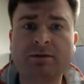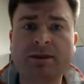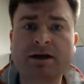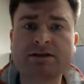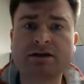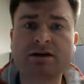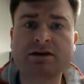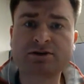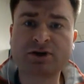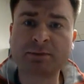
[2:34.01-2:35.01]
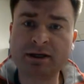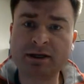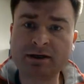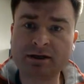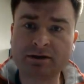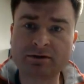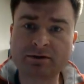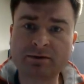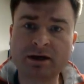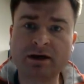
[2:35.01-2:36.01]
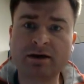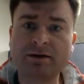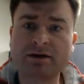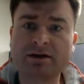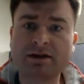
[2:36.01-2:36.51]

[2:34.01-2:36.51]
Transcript: that's extremely detailed that,